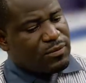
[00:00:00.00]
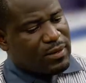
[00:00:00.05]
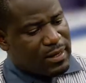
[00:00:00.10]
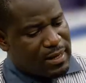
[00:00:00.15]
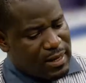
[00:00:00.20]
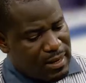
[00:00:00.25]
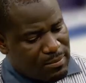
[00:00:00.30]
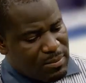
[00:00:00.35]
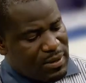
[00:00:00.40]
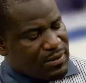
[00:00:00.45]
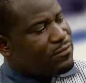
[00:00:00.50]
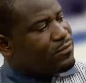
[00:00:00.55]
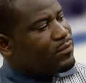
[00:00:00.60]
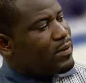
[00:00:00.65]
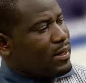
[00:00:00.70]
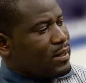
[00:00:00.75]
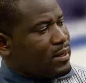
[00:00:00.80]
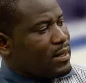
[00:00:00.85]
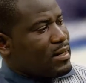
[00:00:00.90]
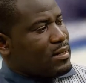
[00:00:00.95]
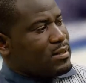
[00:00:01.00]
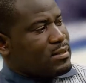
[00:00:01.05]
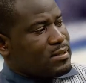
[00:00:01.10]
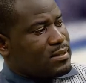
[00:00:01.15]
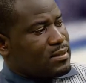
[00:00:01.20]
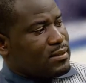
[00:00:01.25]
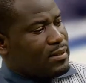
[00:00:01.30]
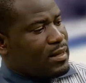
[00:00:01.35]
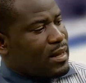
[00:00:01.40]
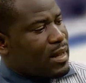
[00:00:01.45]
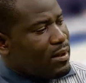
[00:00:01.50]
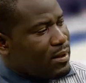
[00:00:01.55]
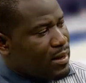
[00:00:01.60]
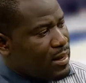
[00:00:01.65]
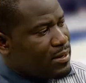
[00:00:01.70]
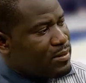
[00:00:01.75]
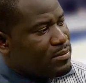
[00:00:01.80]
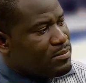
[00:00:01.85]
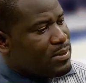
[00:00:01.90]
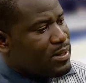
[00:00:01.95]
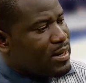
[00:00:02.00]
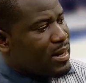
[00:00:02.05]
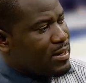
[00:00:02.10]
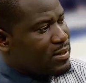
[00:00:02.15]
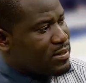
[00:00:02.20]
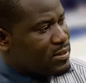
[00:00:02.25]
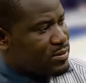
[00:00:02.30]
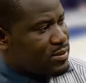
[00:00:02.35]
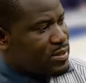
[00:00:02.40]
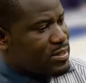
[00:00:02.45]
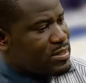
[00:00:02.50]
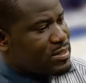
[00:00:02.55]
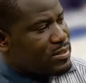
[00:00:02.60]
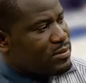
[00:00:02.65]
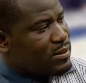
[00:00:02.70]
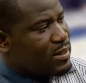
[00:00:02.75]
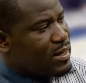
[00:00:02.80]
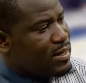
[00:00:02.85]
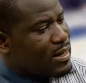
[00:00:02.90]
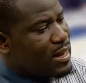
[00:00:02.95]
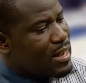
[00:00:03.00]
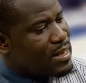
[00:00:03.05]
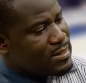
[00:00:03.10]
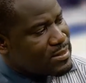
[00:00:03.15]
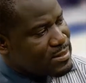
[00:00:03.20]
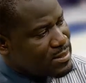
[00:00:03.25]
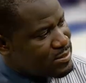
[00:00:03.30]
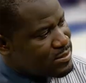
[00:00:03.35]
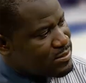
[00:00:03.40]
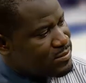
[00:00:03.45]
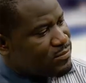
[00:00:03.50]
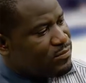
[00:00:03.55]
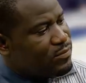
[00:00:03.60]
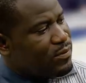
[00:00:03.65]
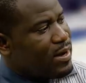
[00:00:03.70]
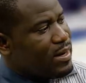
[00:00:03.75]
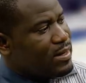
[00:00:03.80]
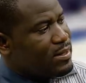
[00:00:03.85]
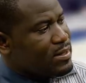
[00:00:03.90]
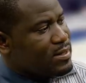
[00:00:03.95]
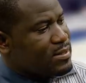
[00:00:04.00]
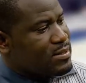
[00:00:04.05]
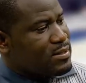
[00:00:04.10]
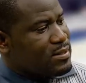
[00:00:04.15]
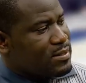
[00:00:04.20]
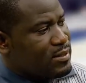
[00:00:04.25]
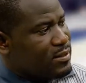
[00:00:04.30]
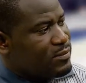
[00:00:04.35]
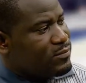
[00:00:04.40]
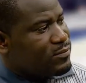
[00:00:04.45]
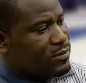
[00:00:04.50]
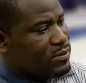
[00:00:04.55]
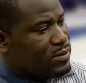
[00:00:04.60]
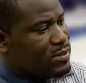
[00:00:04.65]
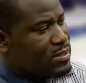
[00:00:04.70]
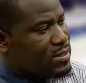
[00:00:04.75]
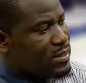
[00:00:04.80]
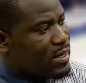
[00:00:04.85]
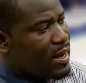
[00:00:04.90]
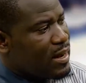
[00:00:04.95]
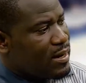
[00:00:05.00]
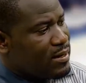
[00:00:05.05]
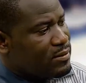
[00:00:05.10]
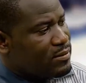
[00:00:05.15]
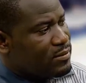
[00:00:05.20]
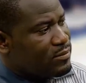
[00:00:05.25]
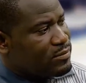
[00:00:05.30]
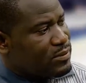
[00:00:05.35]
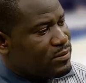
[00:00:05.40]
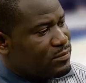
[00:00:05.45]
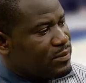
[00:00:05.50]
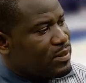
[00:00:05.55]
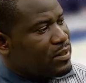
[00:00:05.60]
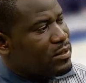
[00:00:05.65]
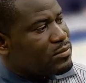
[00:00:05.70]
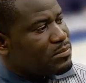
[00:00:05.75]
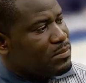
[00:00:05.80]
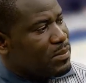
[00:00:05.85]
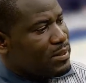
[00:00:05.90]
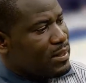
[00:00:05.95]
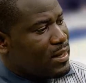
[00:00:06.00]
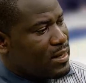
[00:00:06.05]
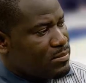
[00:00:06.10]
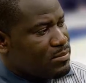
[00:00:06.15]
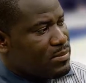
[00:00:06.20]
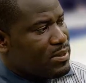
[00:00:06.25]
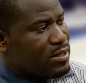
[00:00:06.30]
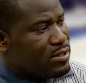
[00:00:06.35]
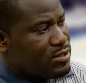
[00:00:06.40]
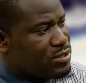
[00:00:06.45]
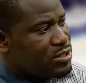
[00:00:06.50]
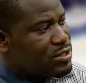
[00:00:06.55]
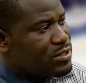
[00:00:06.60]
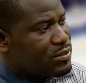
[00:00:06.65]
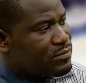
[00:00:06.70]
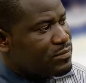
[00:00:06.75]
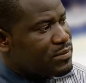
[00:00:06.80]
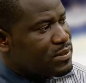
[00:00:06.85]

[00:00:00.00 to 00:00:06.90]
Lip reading: climate financing, how can it be addressed so that access to finance needed for this kind of development can be achieved